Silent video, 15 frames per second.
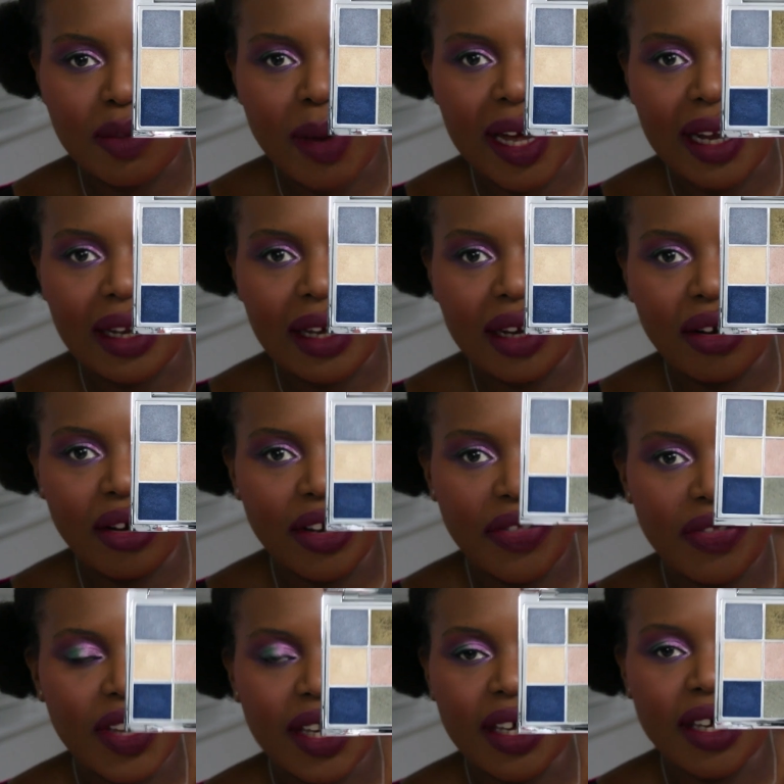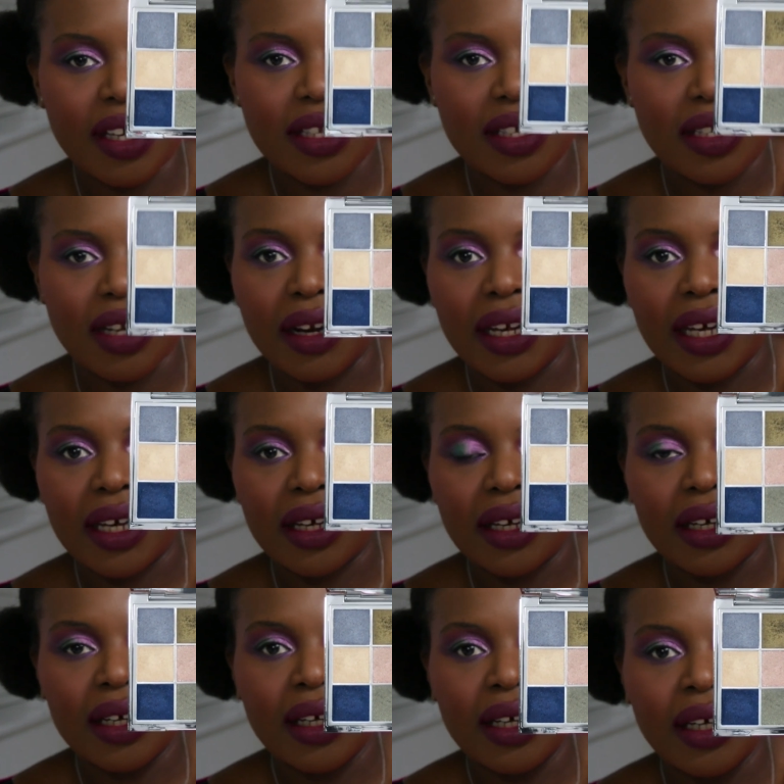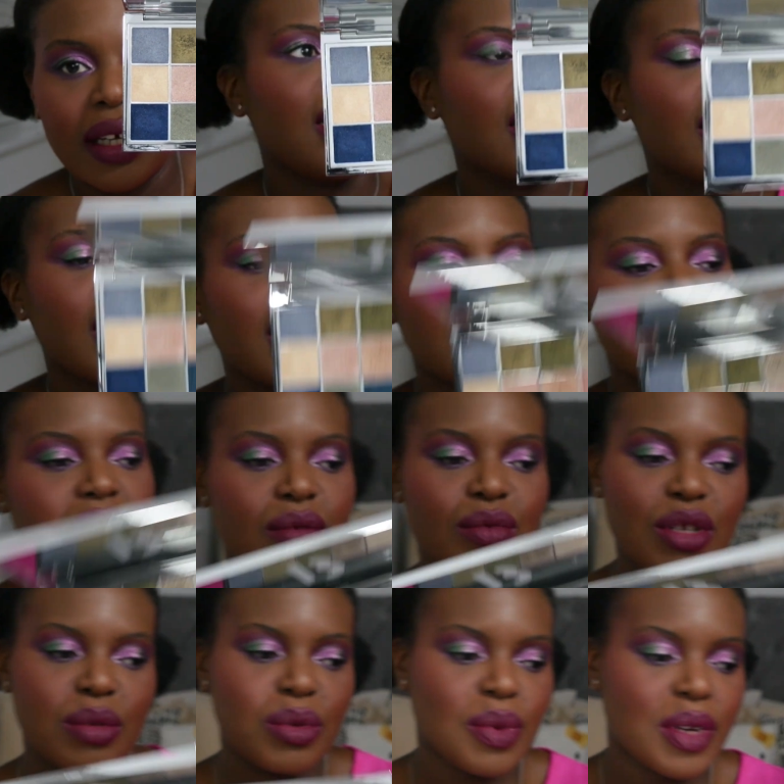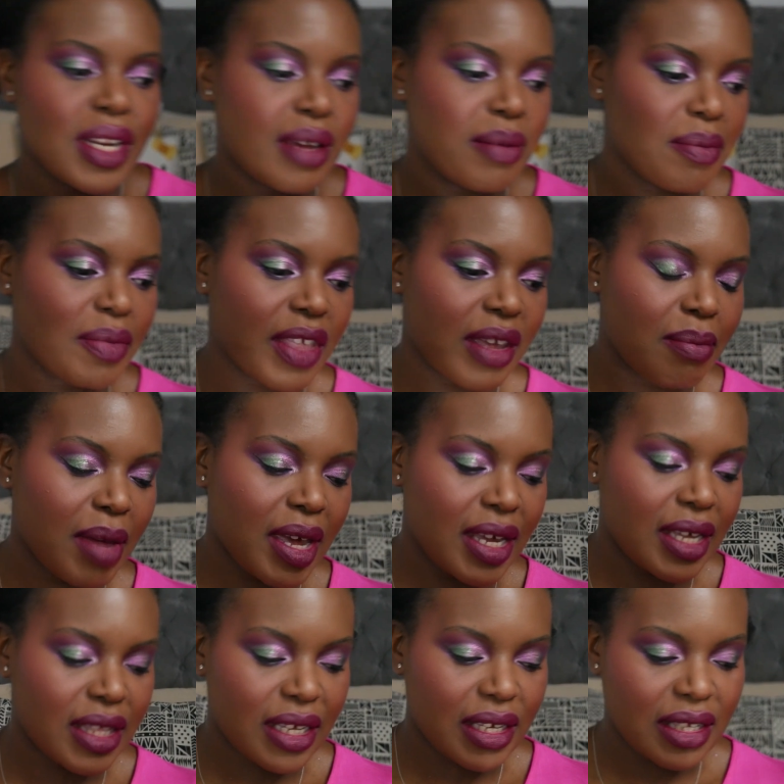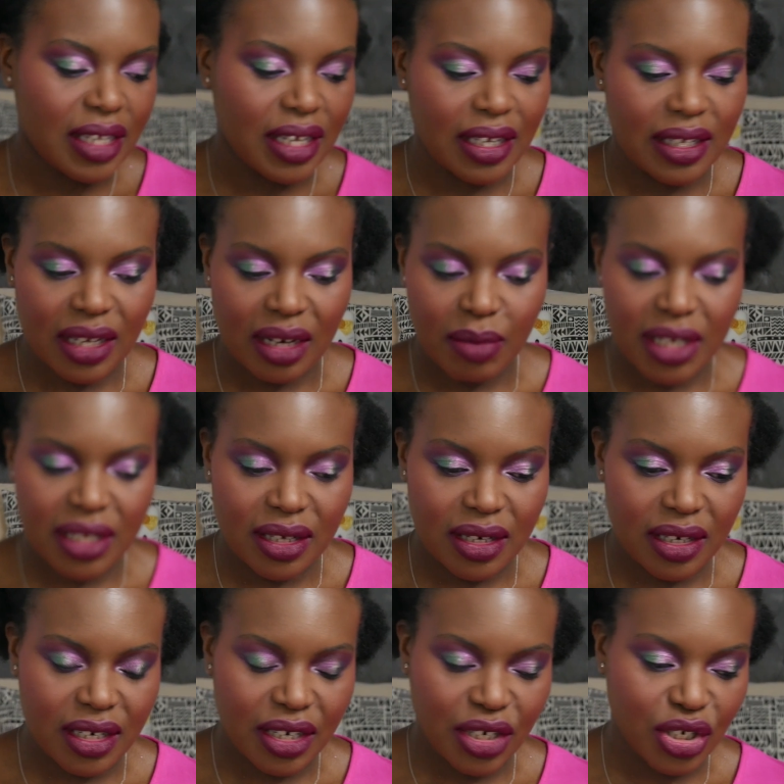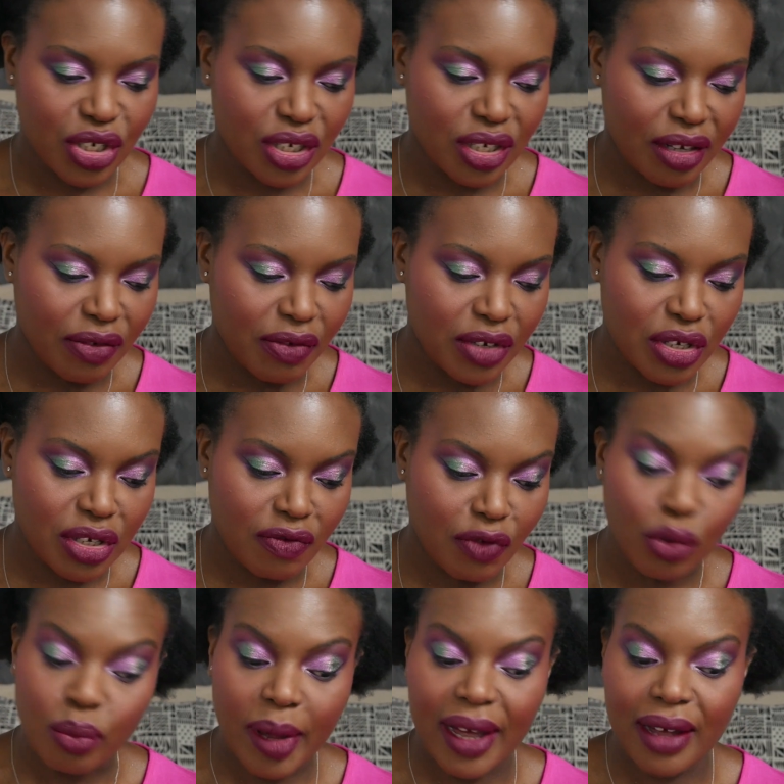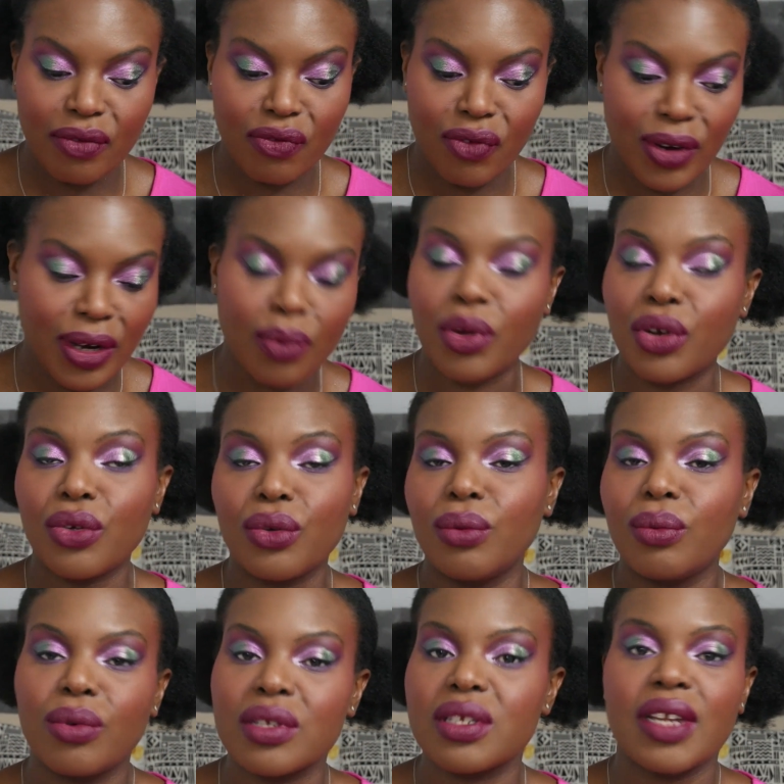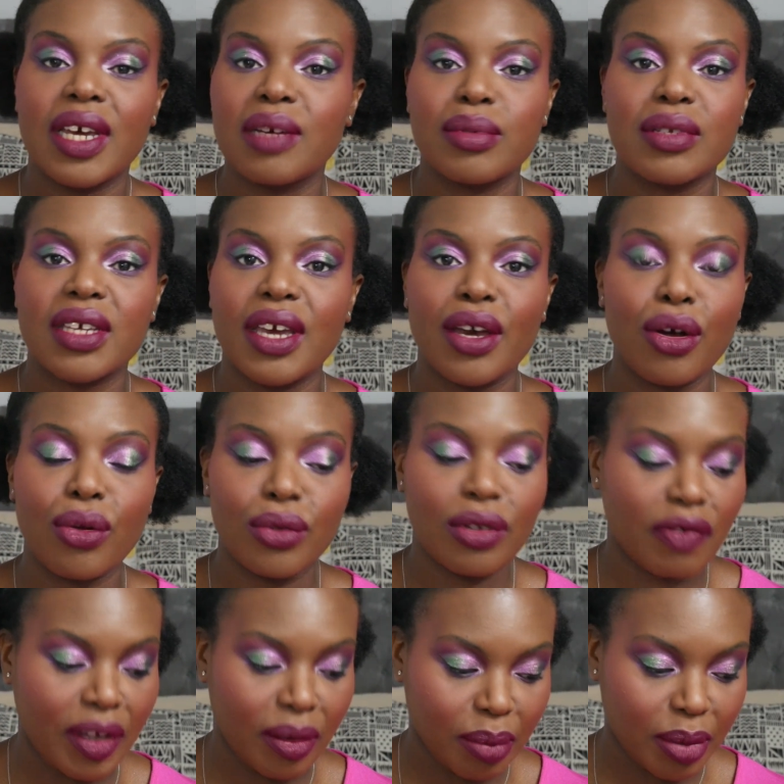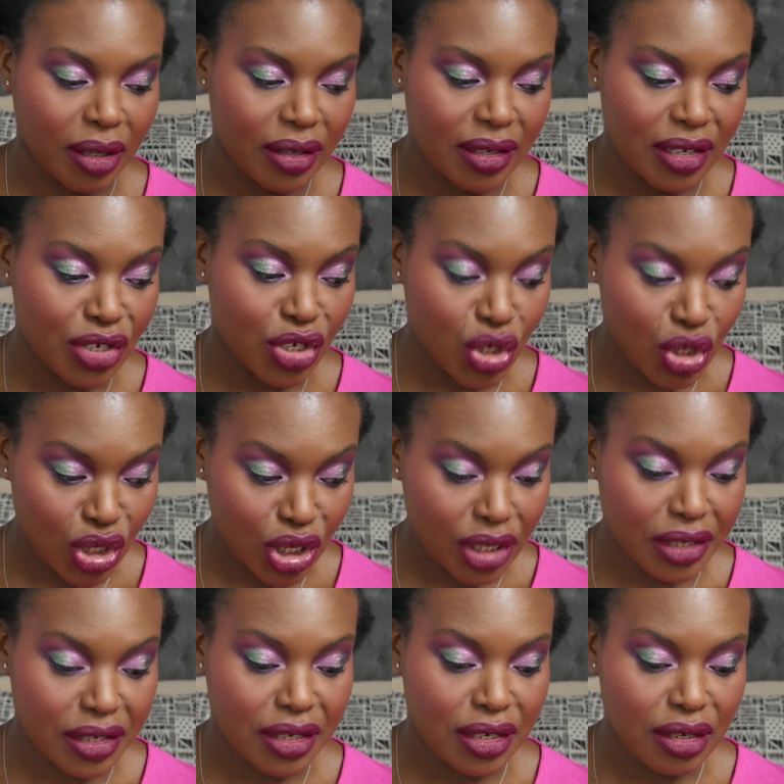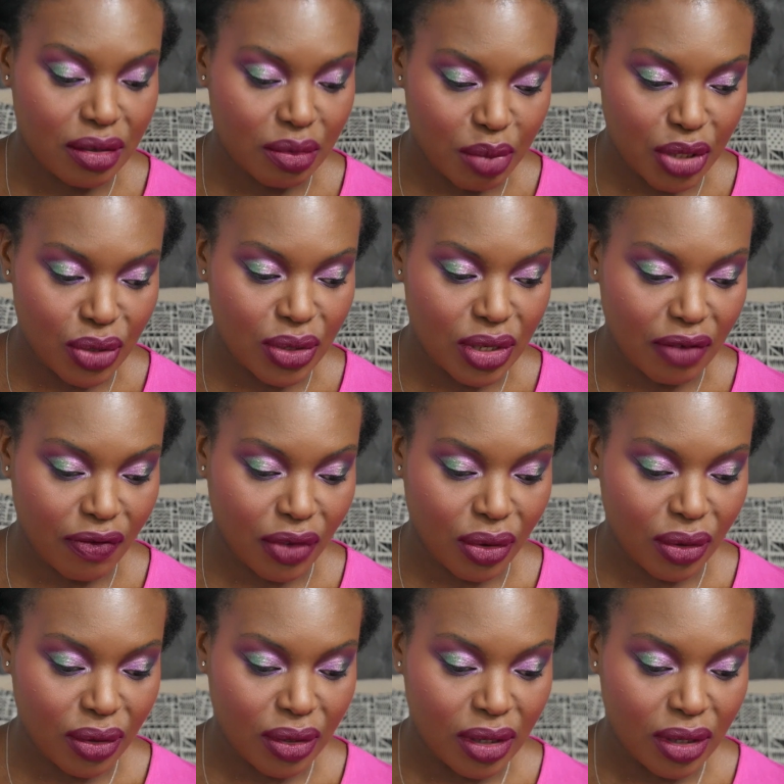palette. I think it's stunning. And again, sometimes when they make these things in limited edition, I just feel bad for anyone who wasn't able to get hold of it, because it's just beautiful.